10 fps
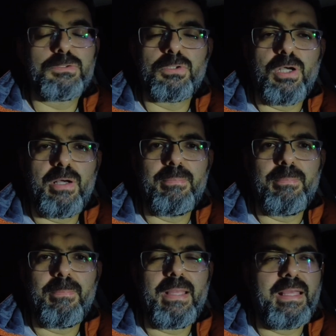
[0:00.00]

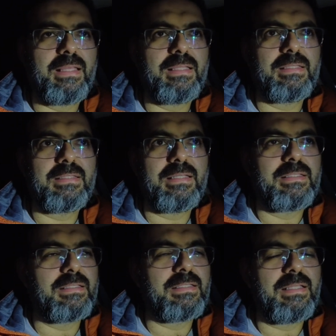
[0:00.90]
come, and
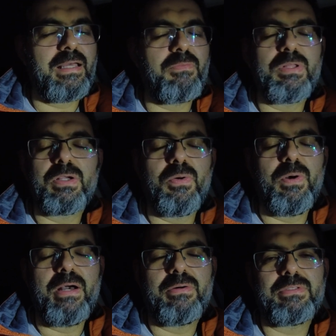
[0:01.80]
then I will
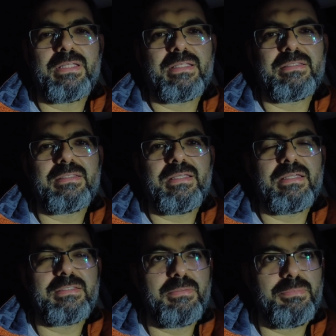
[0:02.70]
go out and
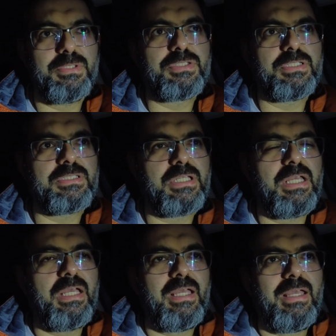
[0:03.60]
take some pictures.
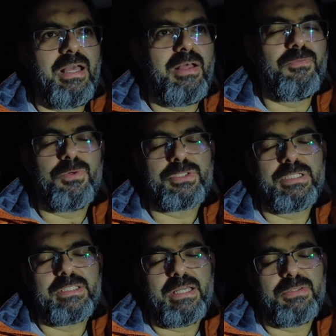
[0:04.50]

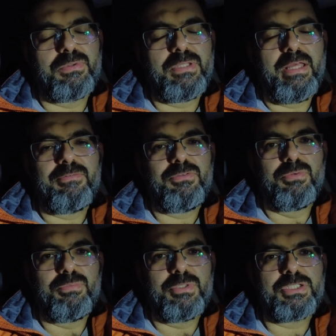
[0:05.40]
Unfortunately, I don't have
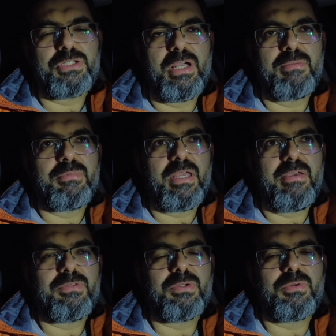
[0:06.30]
too much time. I
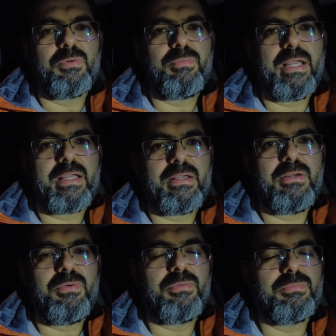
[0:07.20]
have to go back
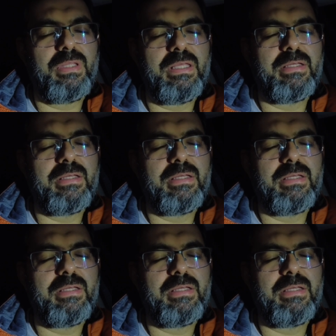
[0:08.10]
home